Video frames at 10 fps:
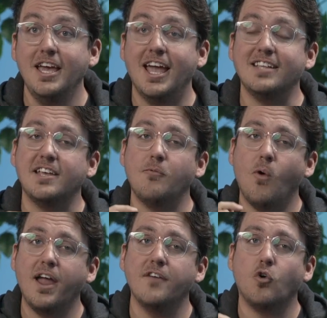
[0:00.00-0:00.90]
it's a
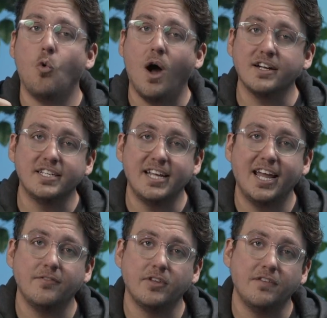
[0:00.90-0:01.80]
way of
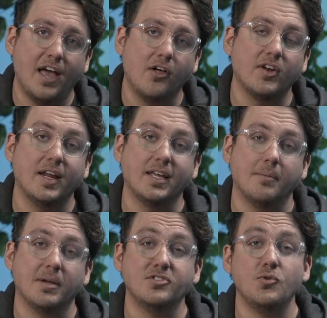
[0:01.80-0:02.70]
quantitatively validating it
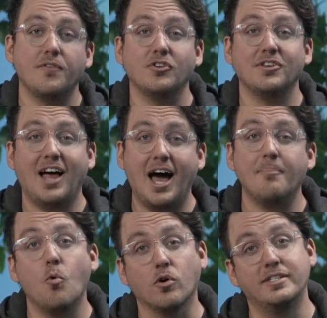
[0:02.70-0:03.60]
because you have a lot
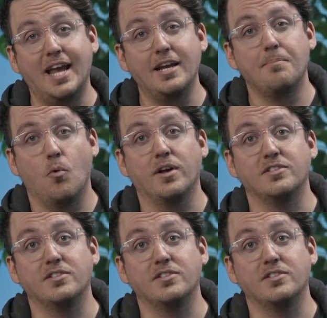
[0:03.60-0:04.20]
more data points